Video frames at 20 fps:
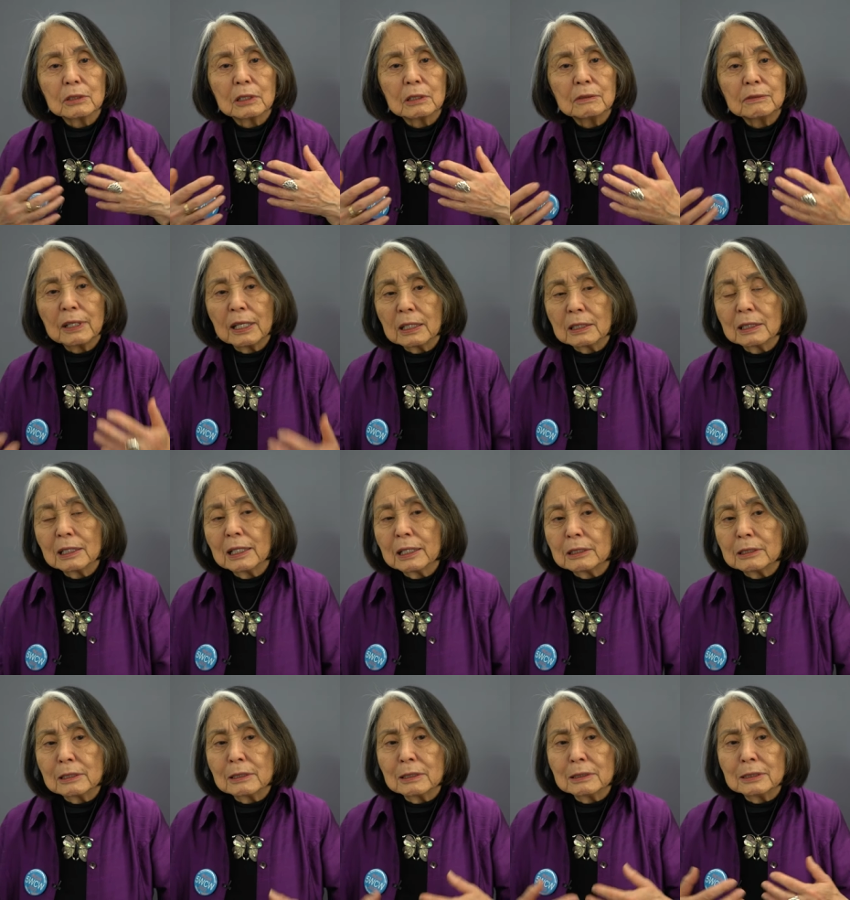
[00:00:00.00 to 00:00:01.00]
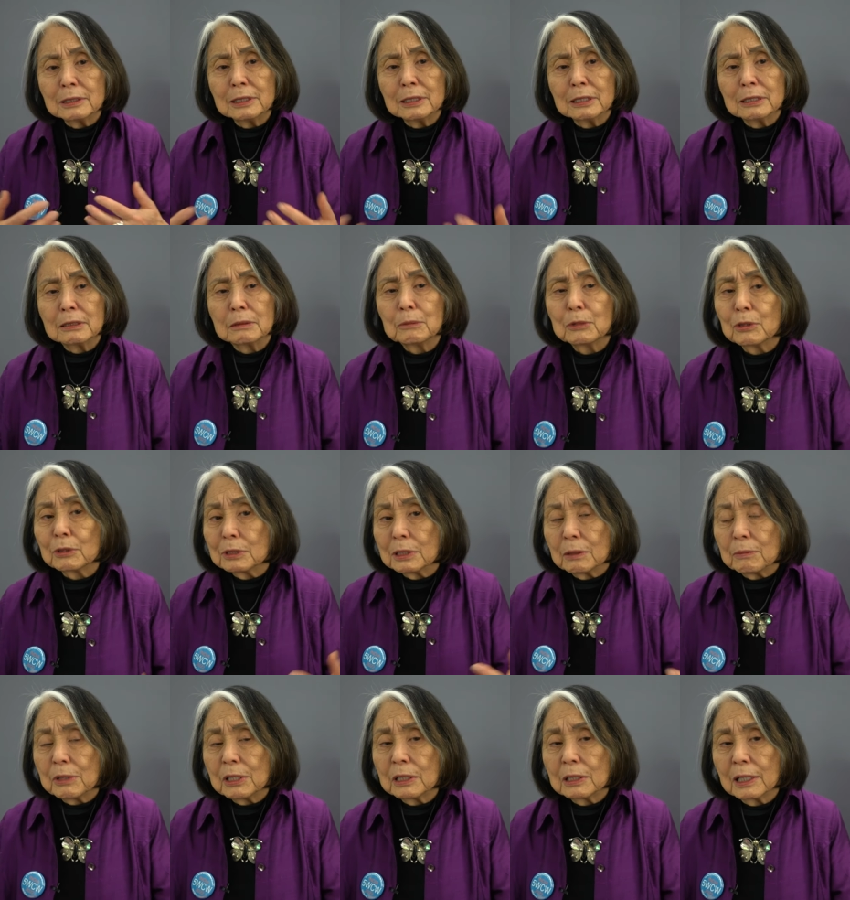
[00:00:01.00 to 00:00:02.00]
or of athleticism or
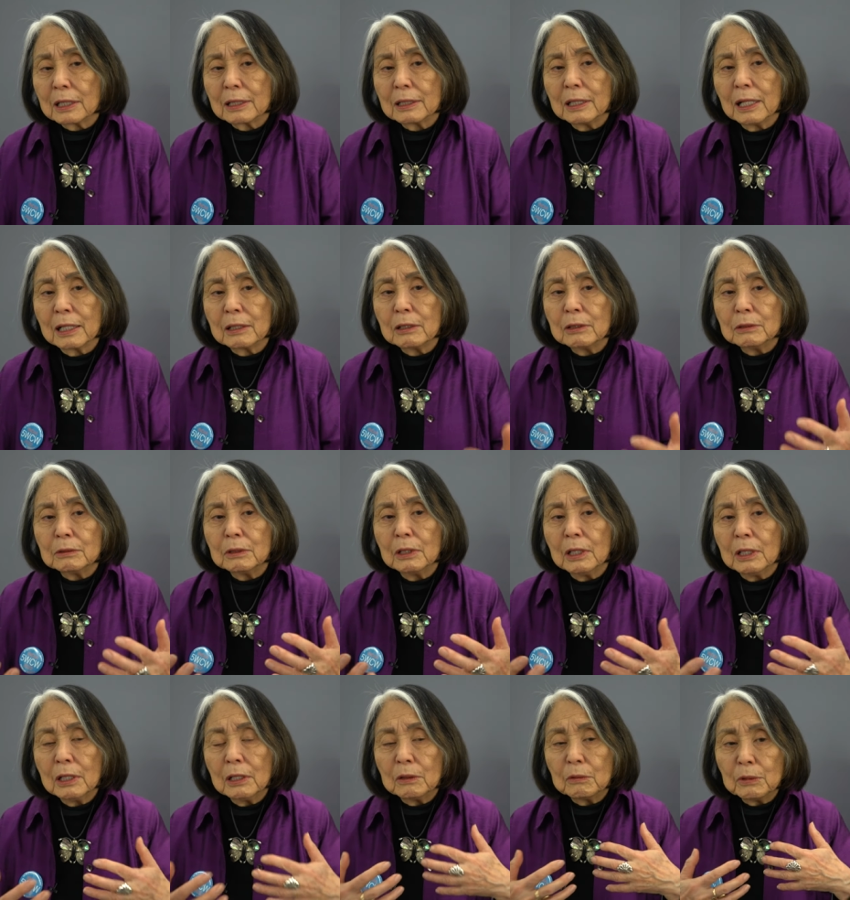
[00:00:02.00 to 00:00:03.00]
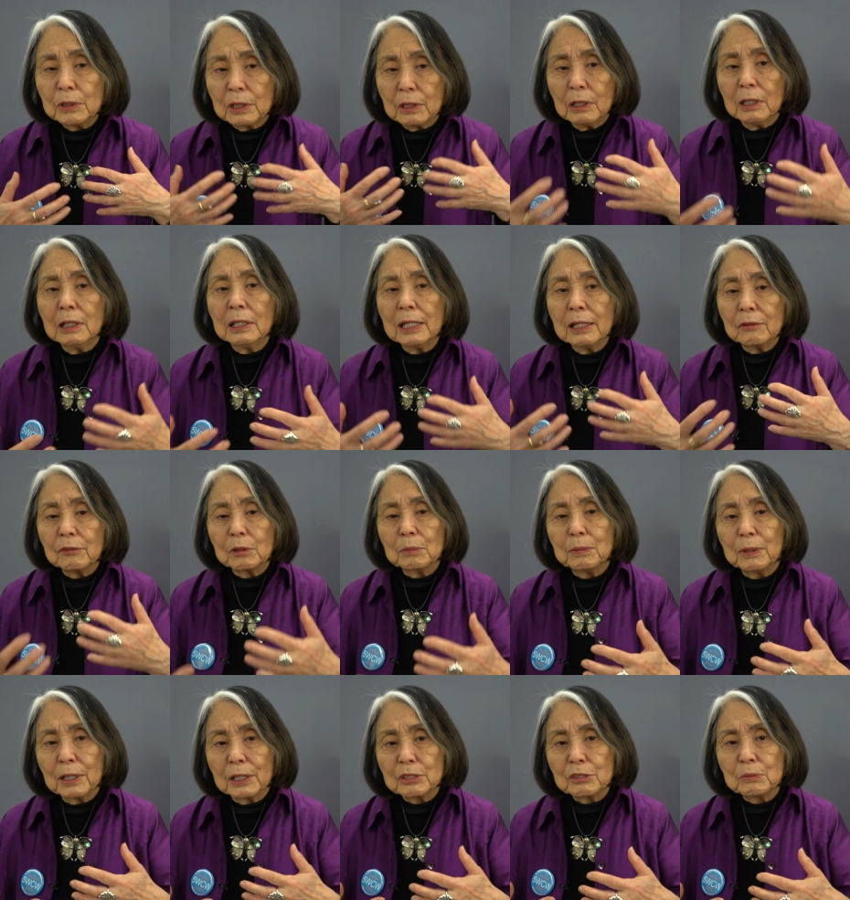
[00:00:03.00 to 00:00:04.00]
something like that. You, we all have the
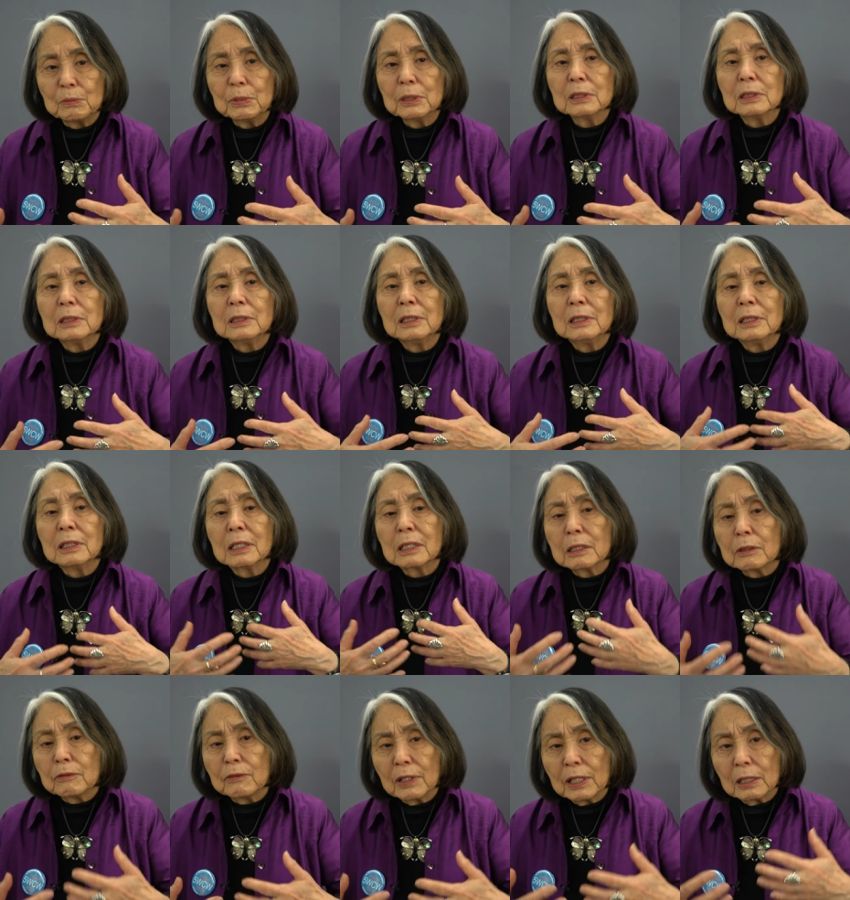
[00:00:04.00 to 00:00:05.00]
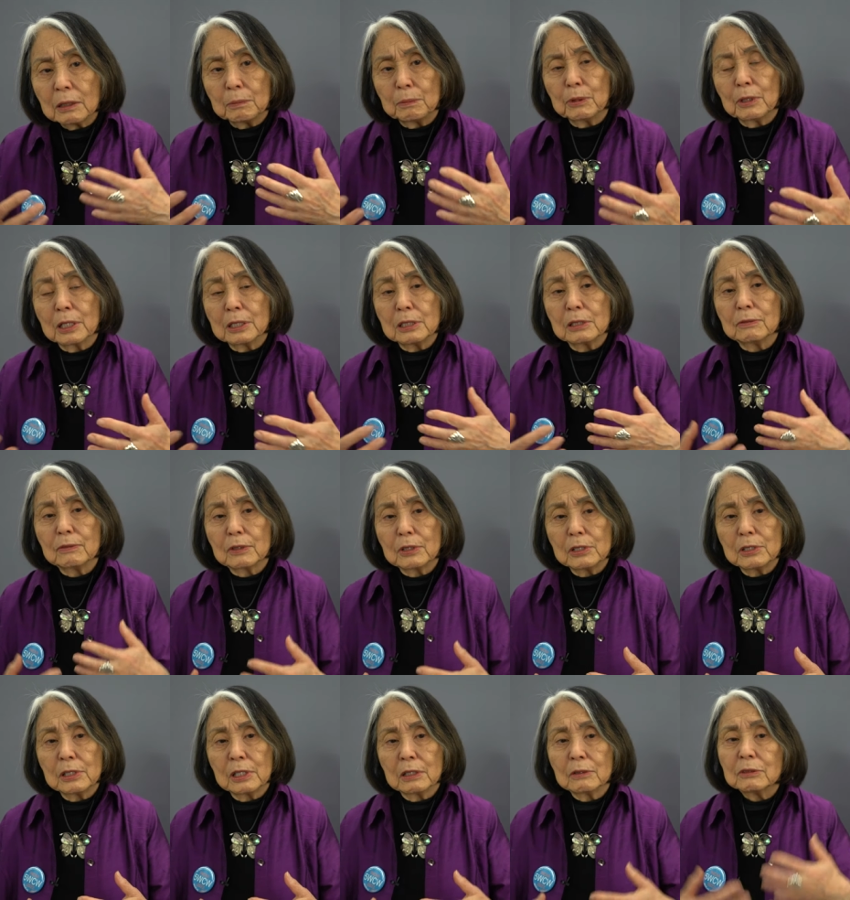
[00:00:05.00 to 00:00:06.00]
possibility to develop parts of
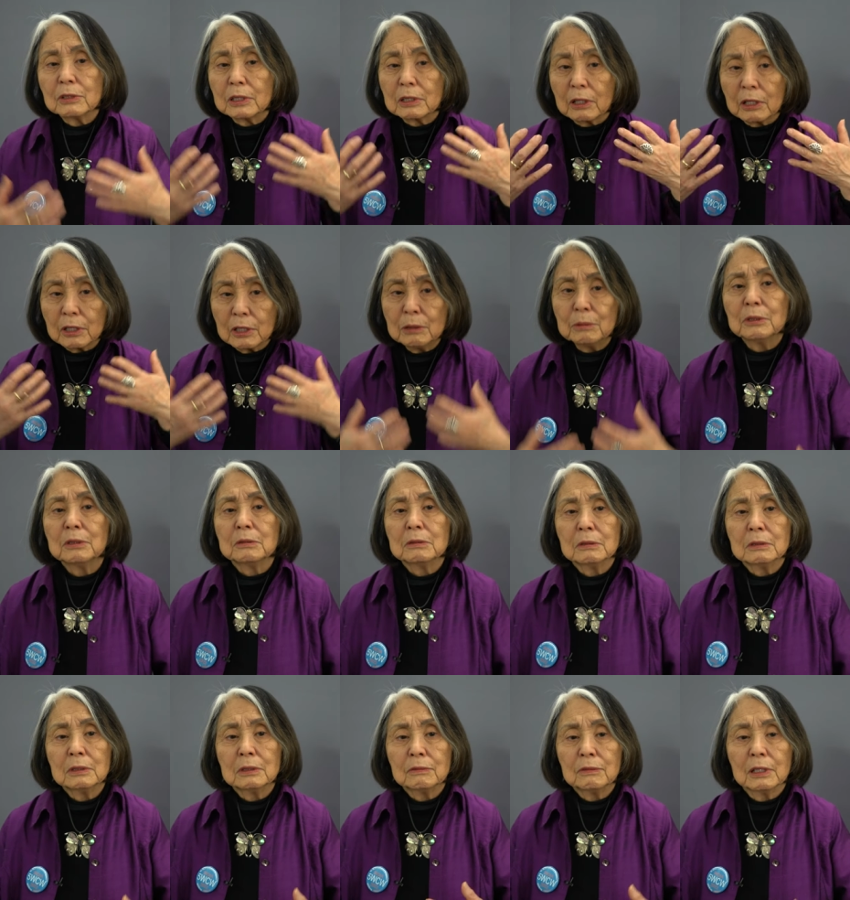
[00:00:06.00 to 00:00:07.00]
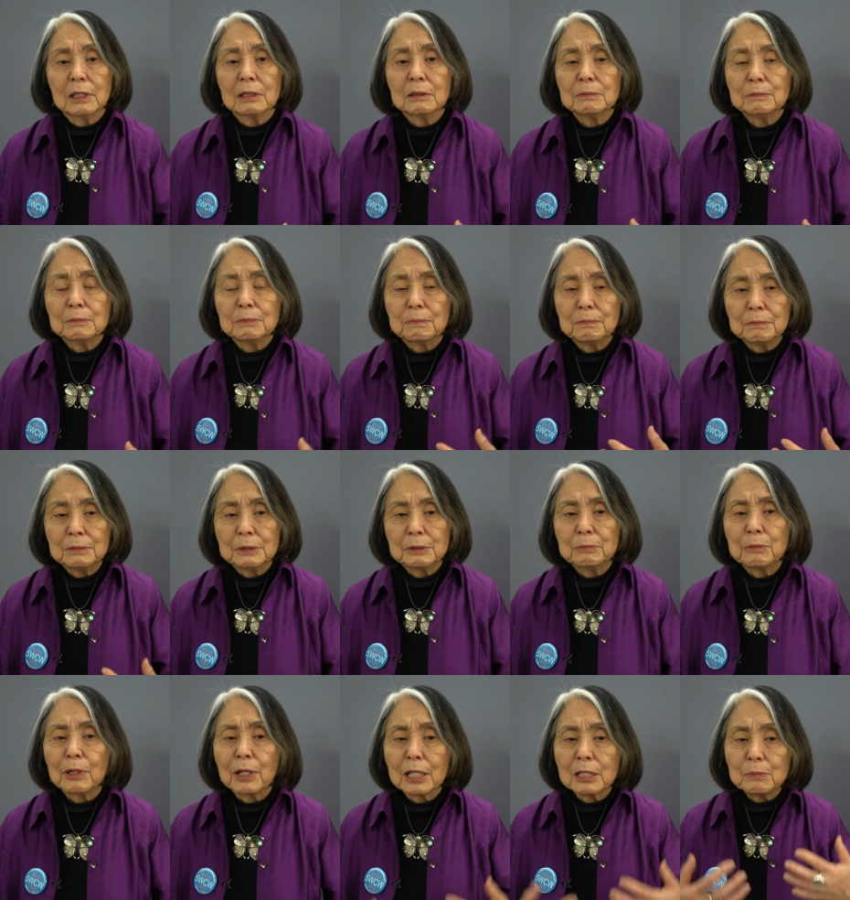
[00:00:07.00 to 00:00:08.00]
ourselves that are human developed in
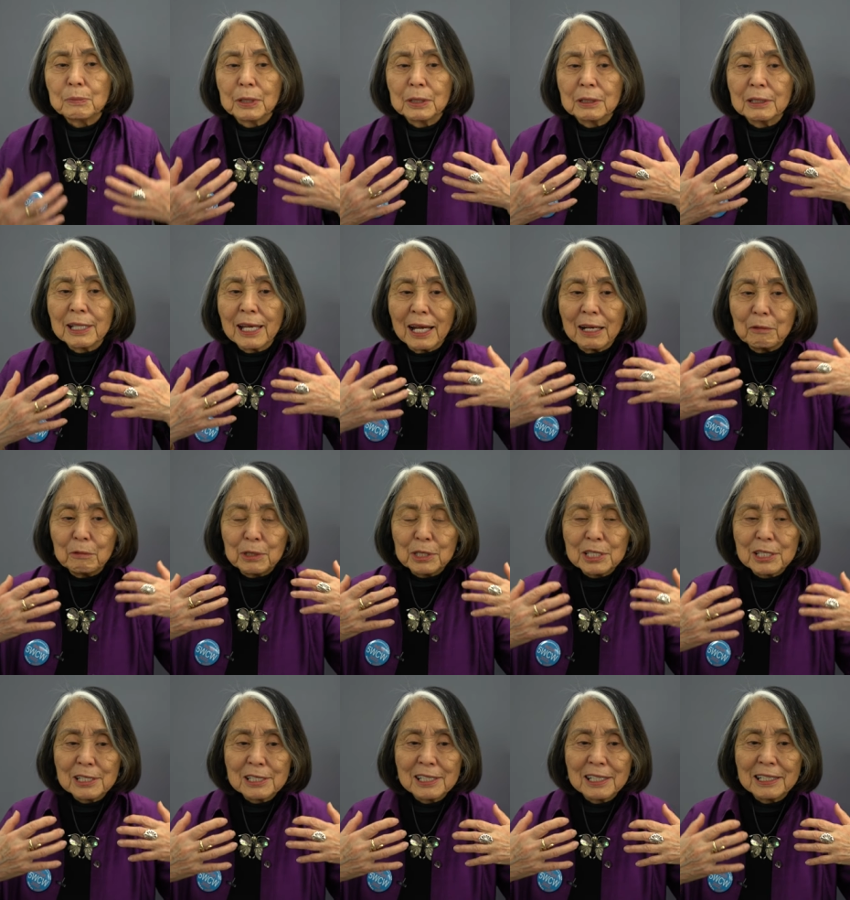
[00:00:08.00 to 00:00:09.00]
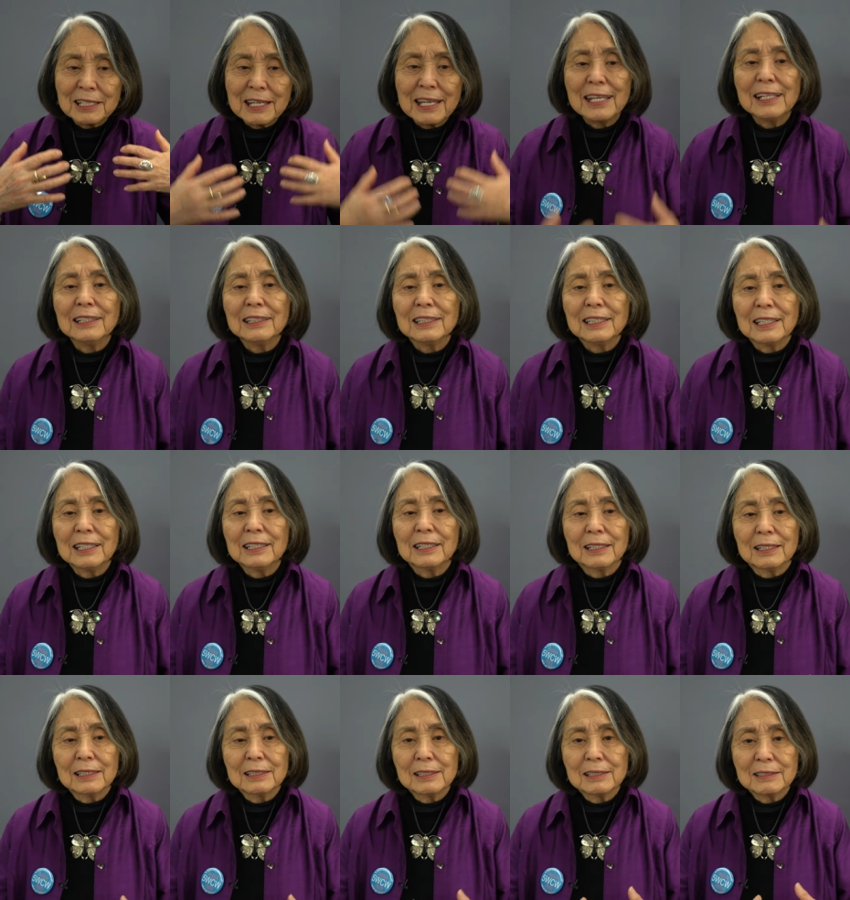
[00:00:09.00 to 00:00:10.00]
part, but that which is innately in
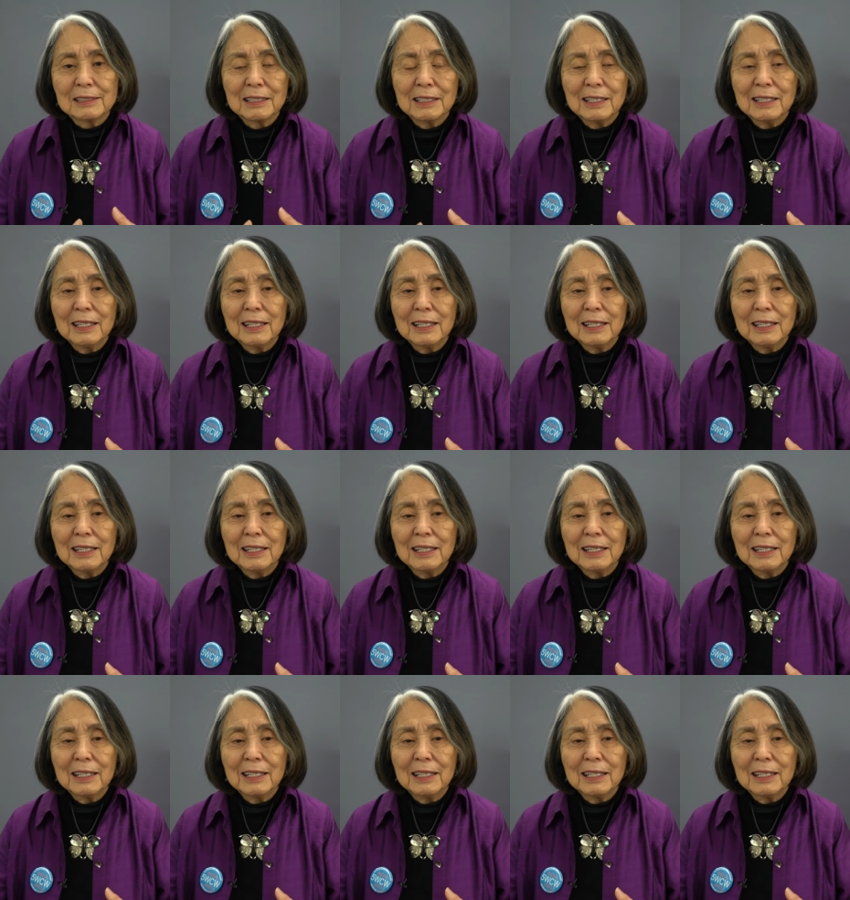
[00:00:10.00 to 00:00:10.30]
us